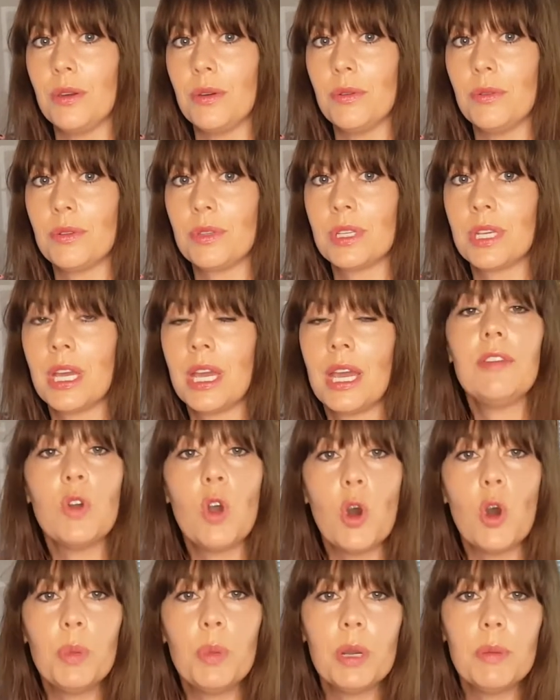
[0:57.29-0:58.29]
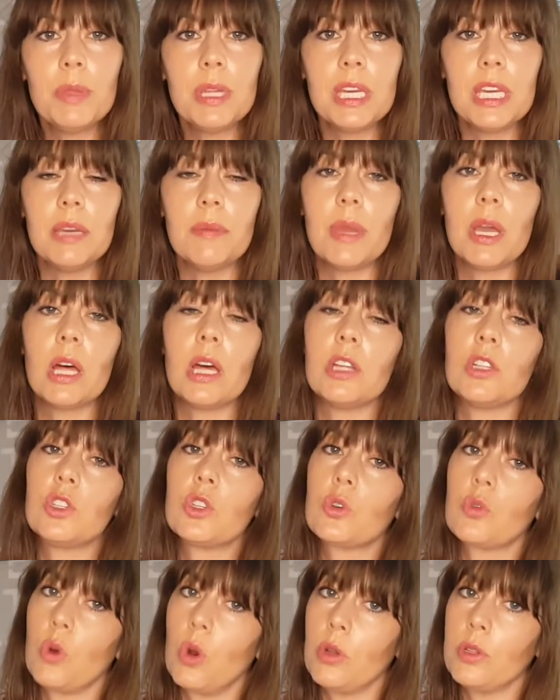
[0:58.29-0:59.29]
use you open up the email and
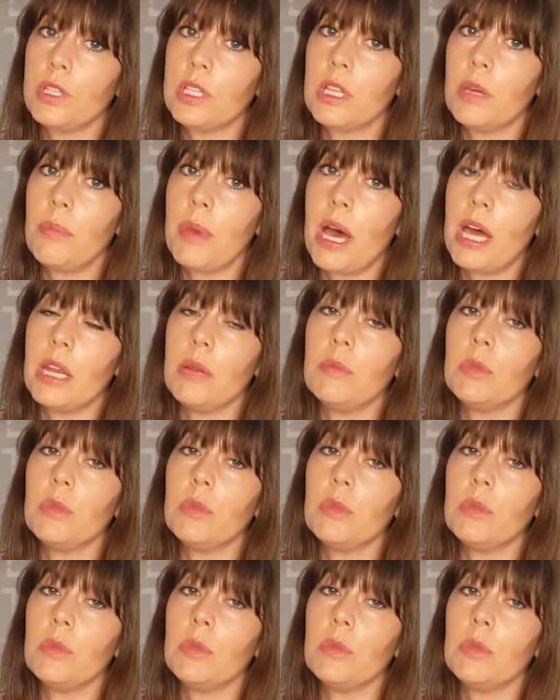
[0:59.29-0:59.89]
scroll to the bottom,